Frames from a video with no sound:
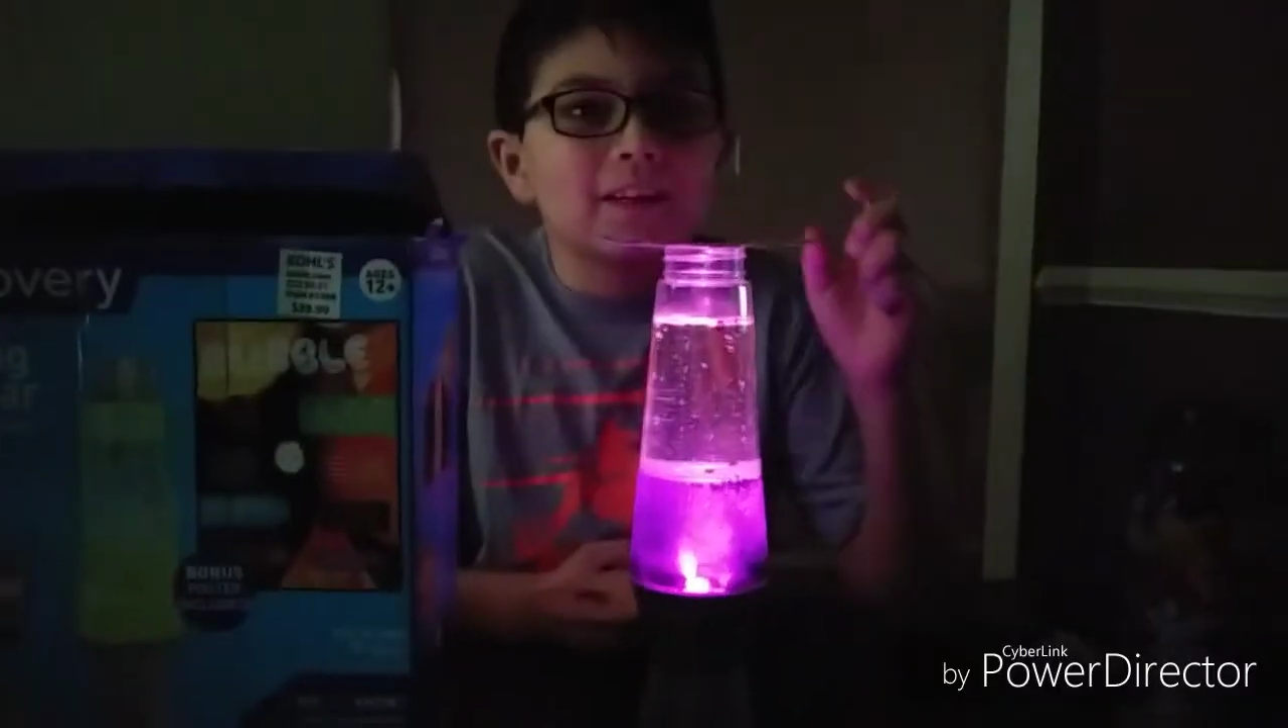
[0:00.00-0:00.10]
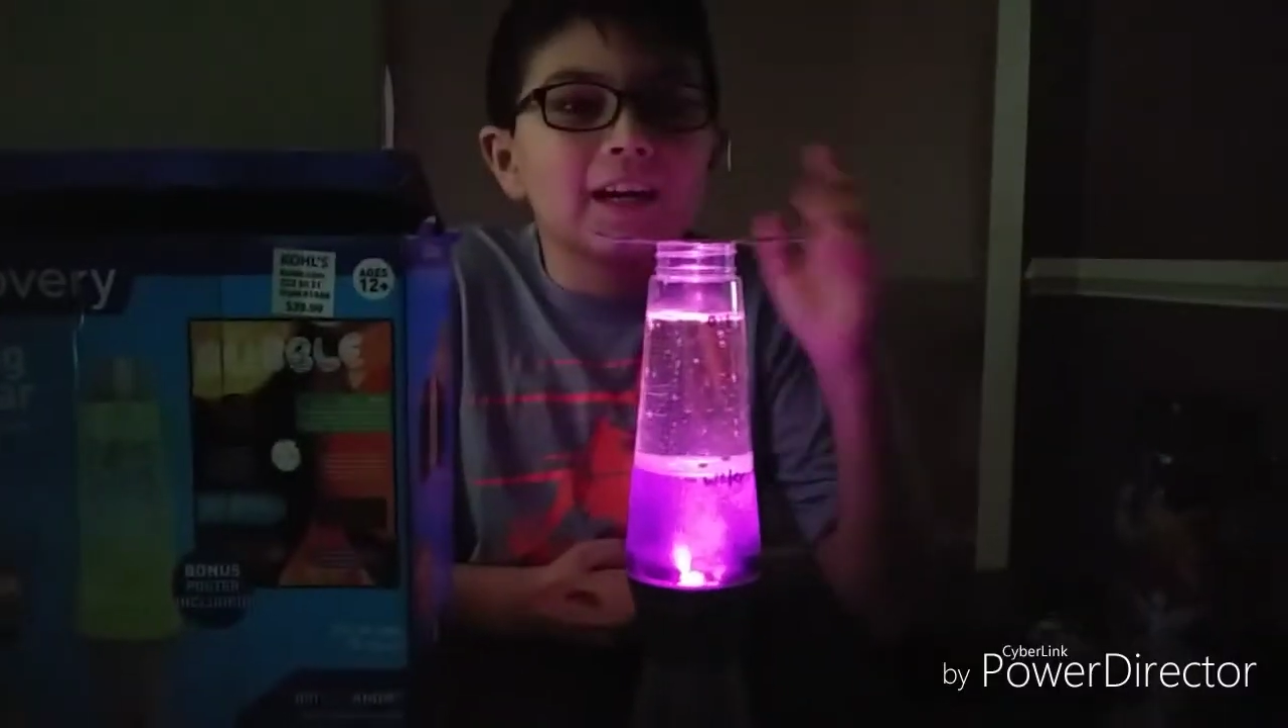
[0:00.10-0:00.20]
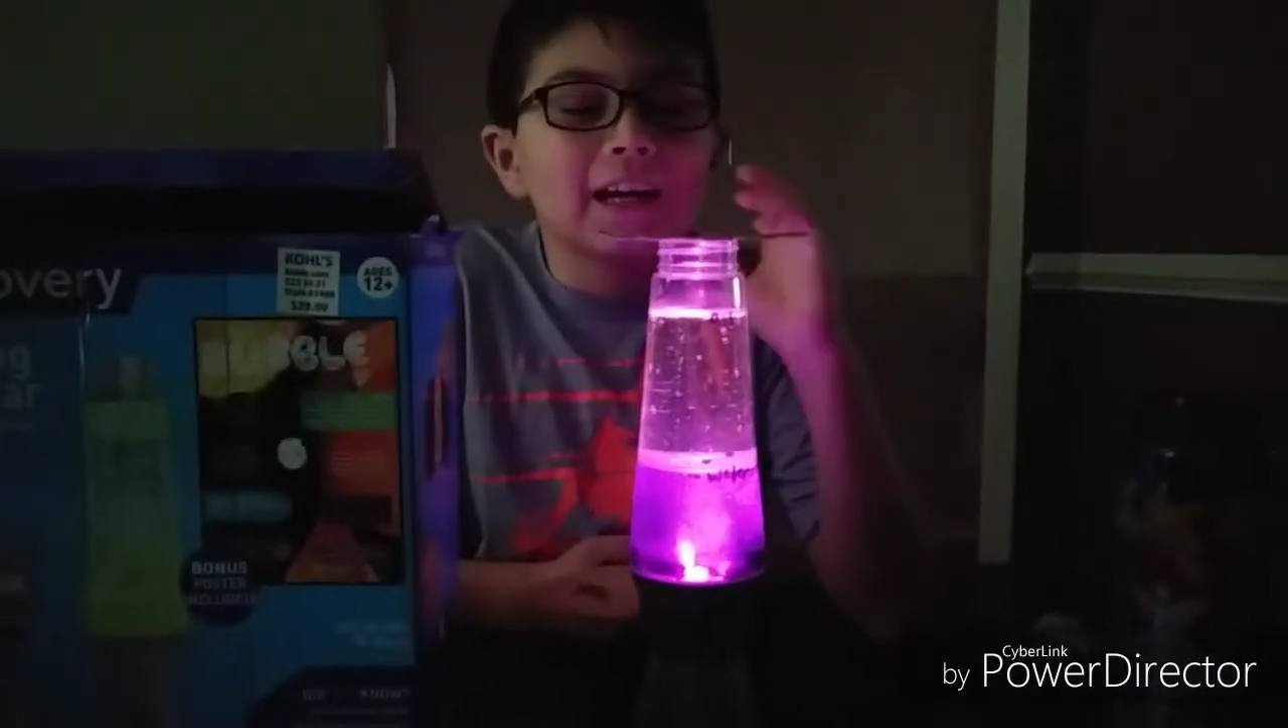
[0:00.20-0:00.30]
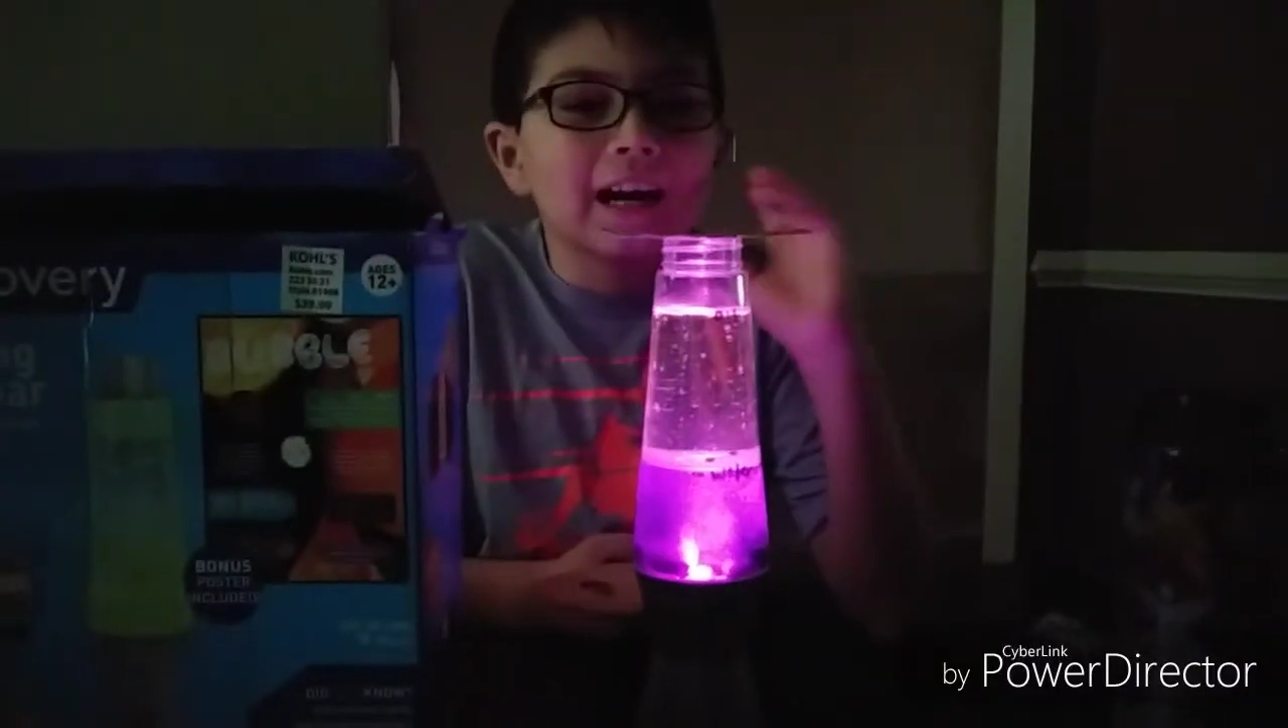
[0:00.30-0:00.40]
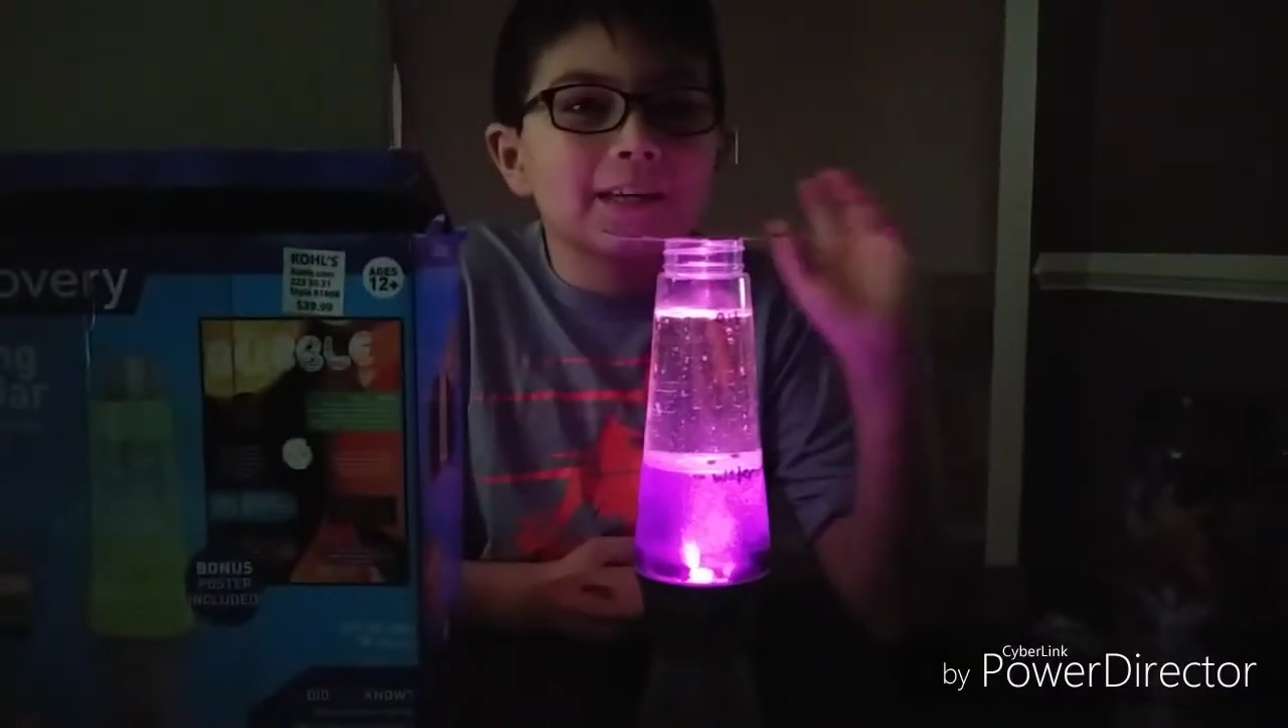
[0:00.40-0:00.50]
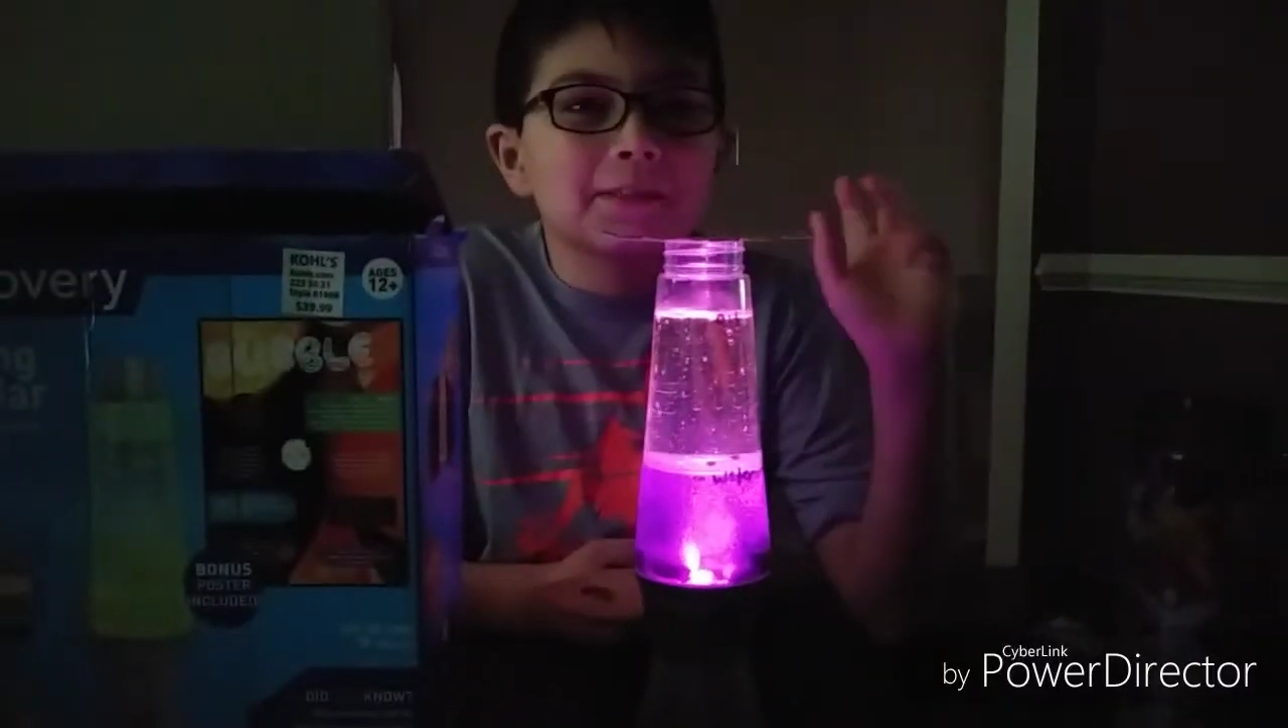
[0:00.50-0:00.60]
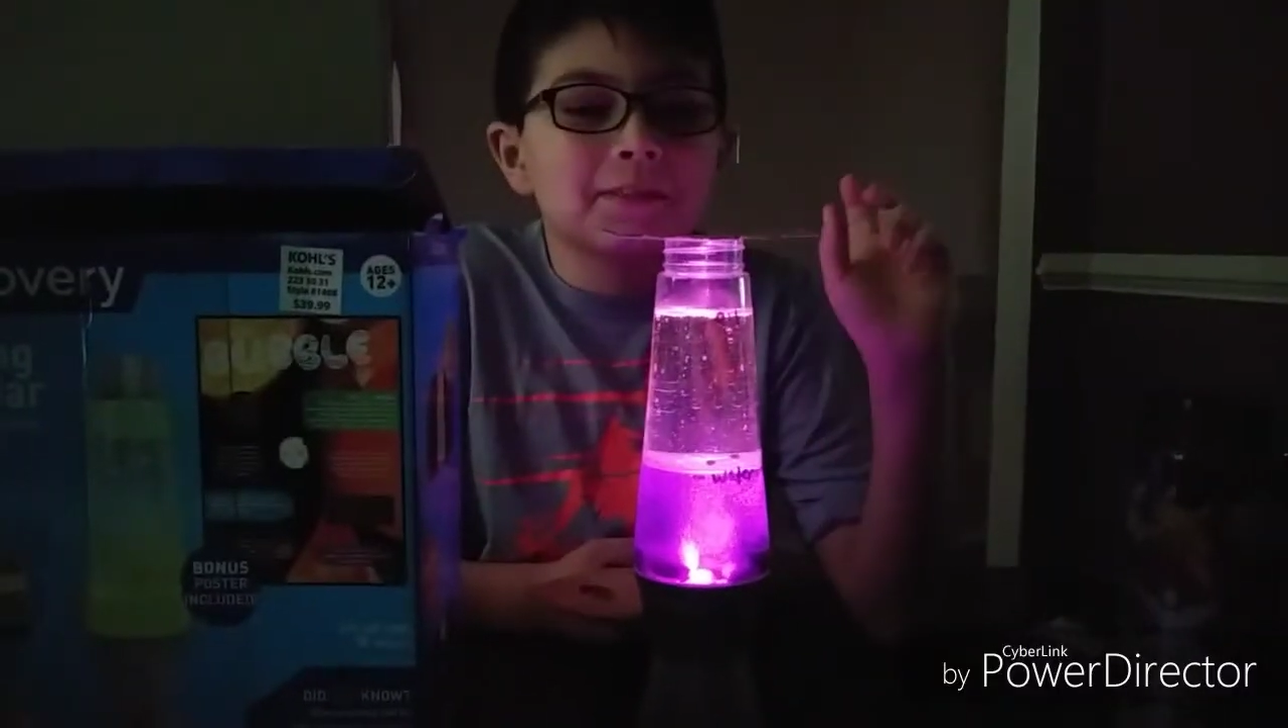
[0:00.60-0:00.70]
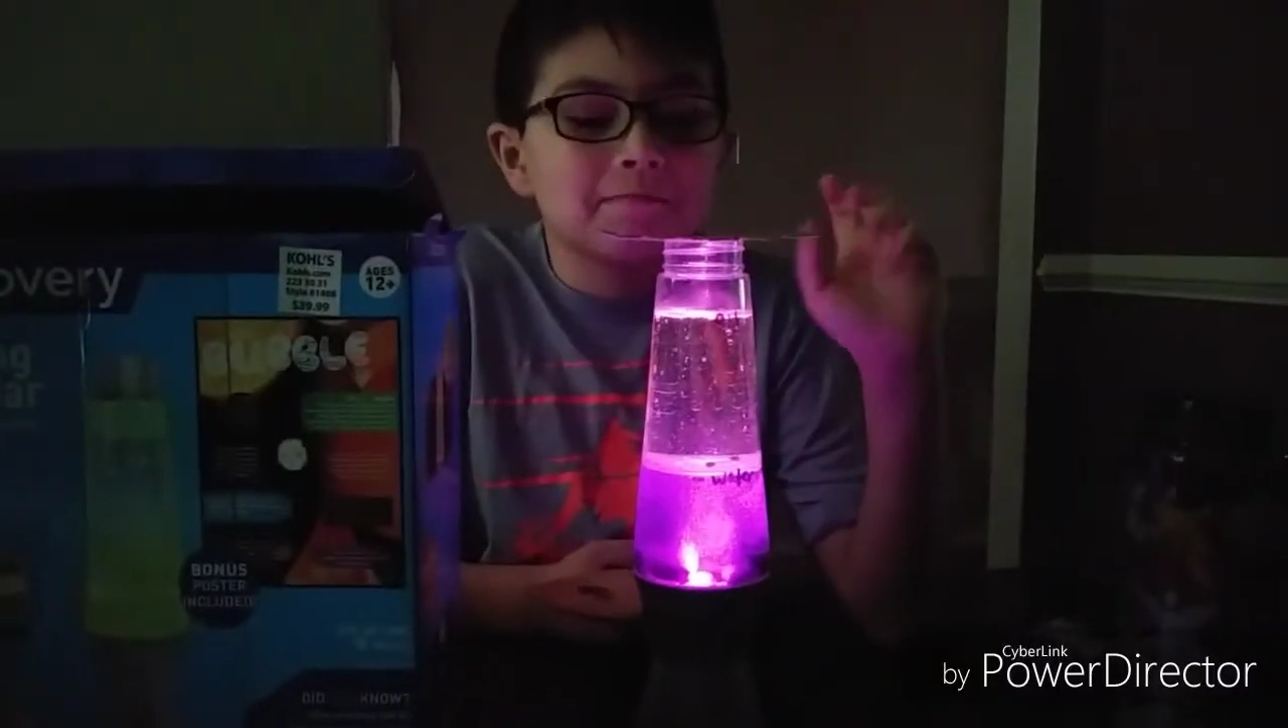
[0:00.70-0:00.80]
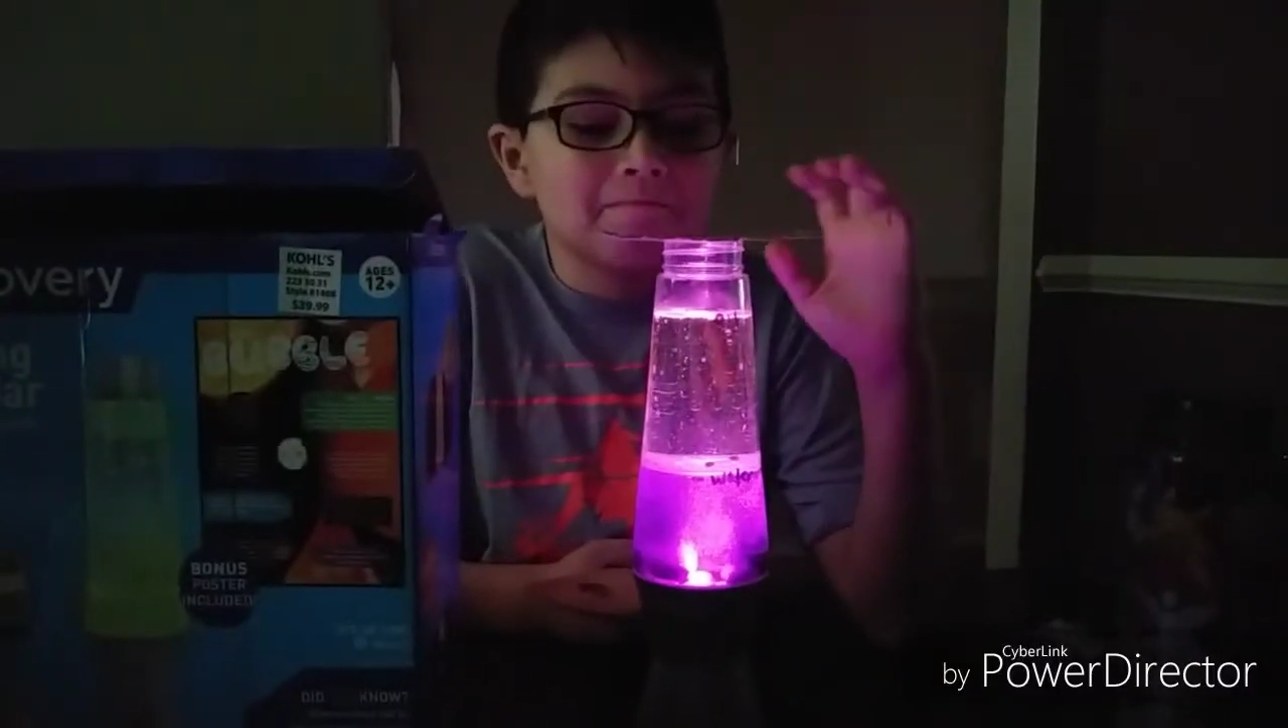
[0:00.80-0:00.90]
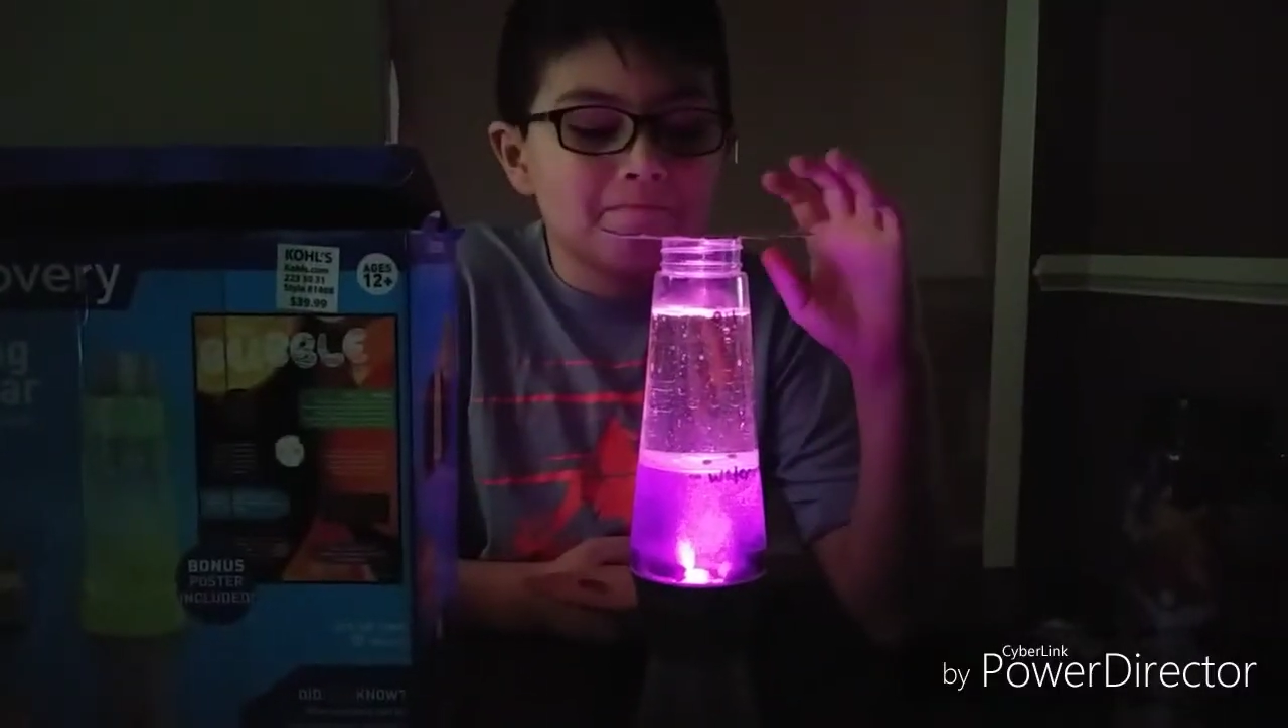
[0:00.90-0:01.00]
Okay,
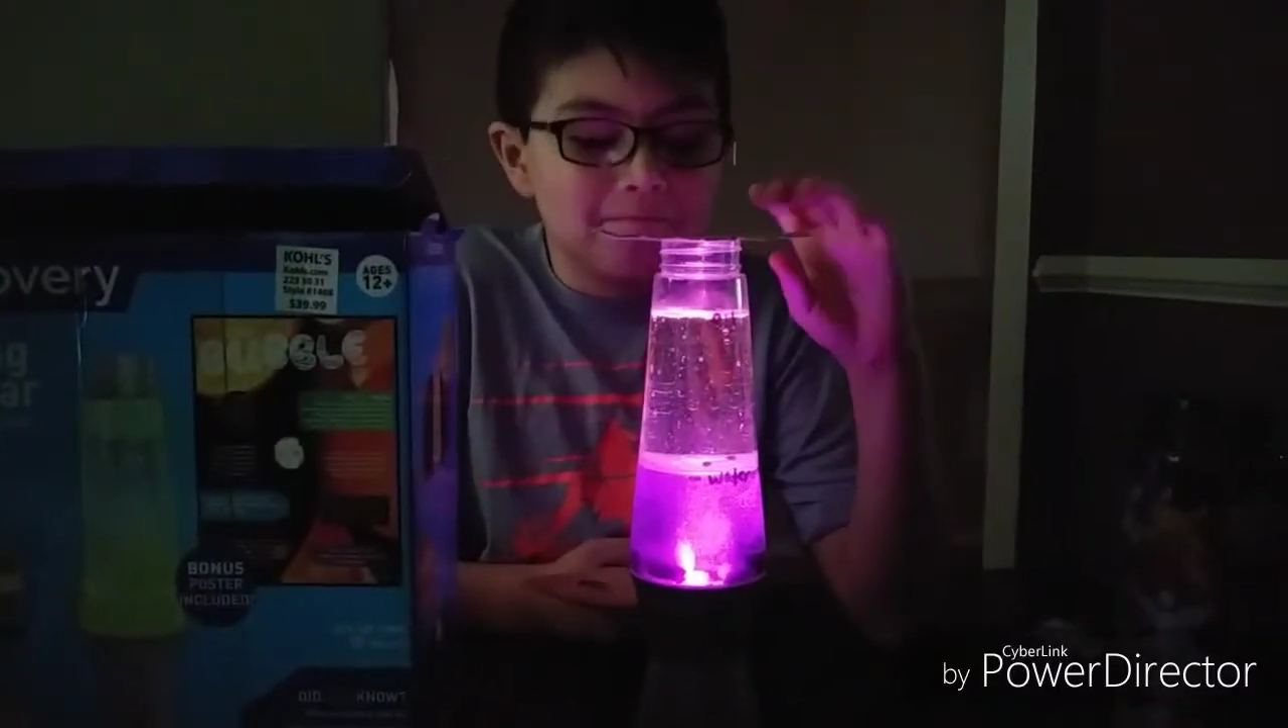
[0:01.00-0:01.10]
guys.